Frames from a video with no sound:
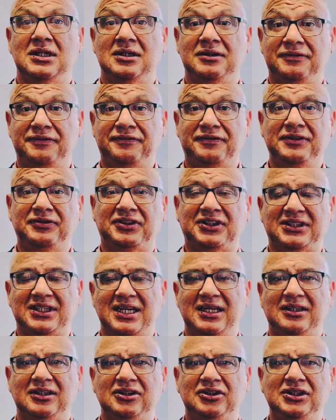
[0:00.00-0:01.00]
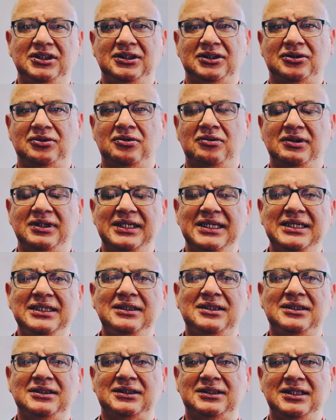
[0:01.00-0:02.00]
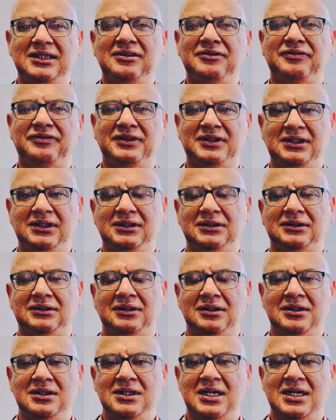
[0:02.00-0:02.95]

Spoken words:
A 5th strategy is called interest inventories.